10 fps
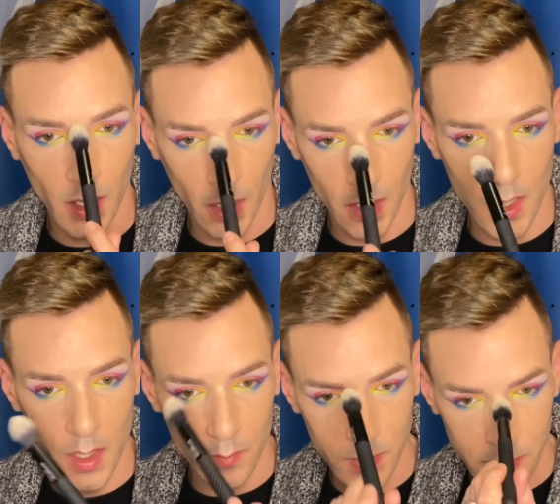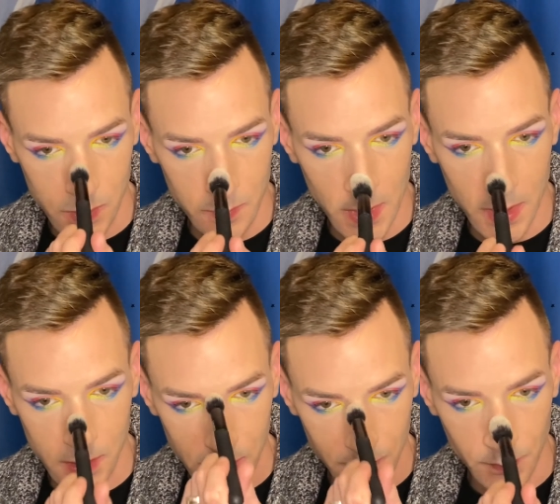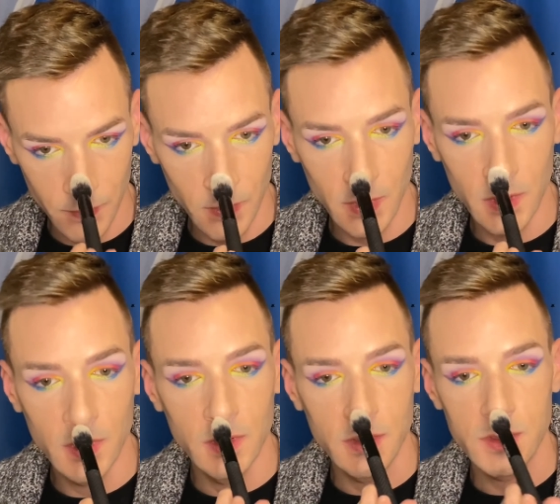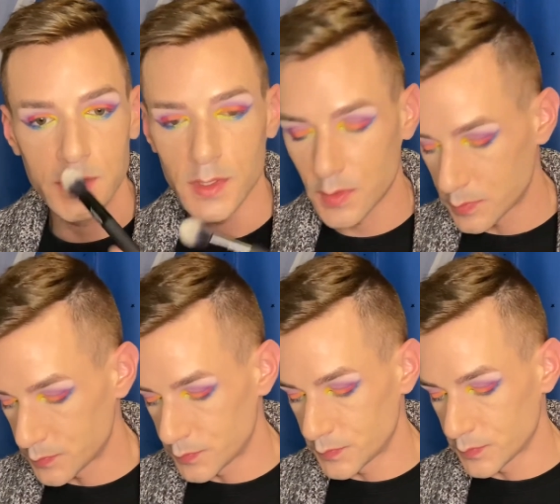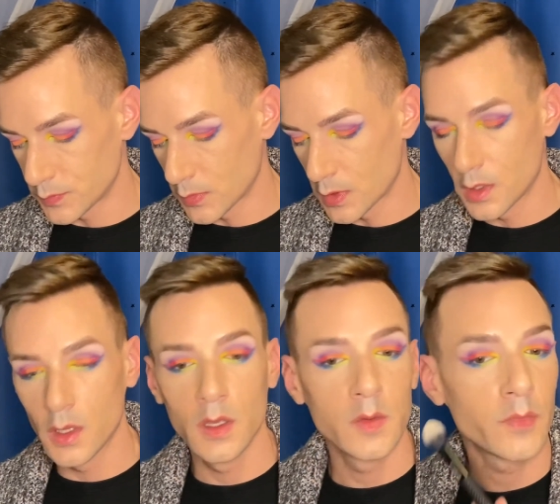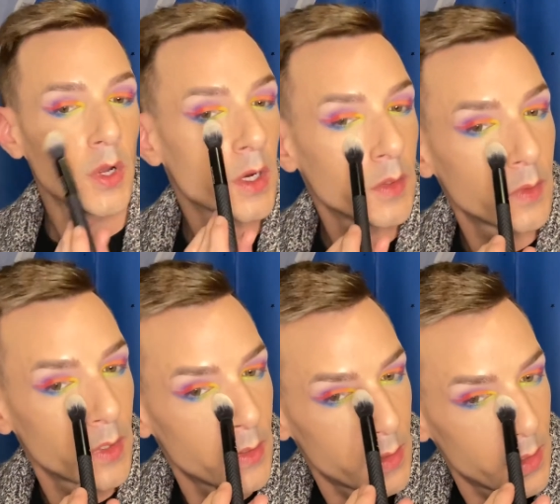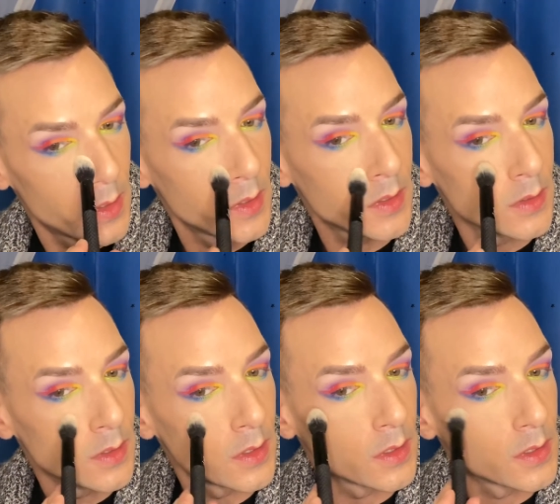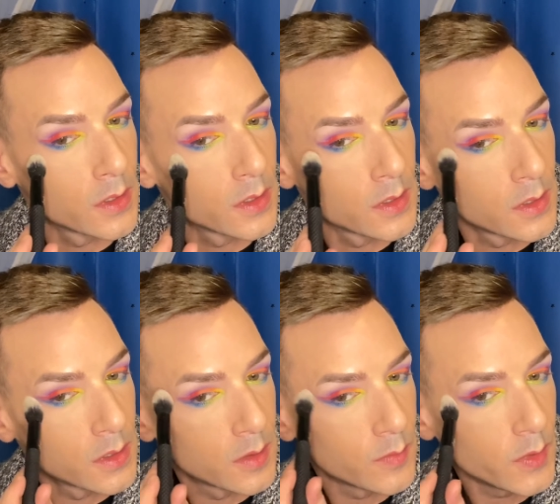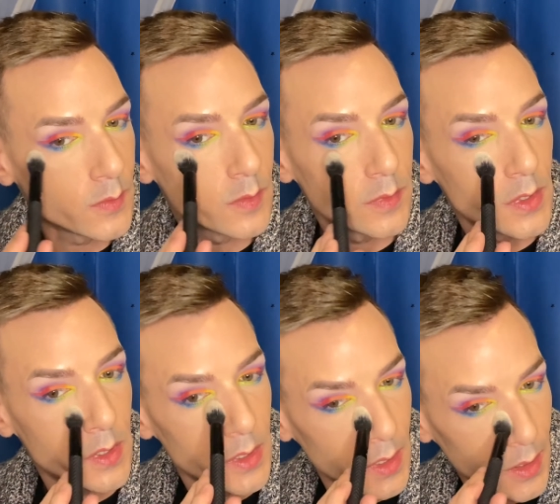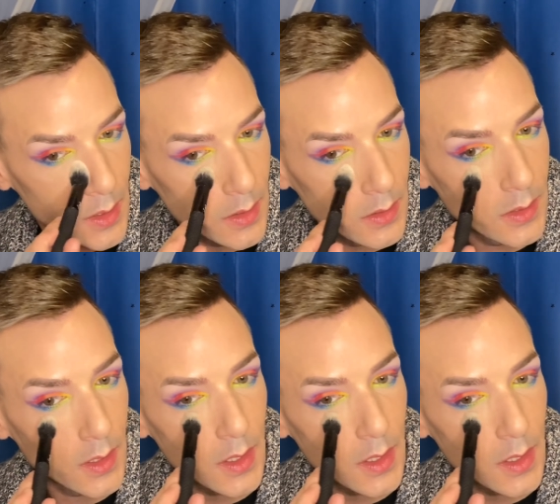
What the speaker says: and I went to bed. So, party went on and people partied. And like I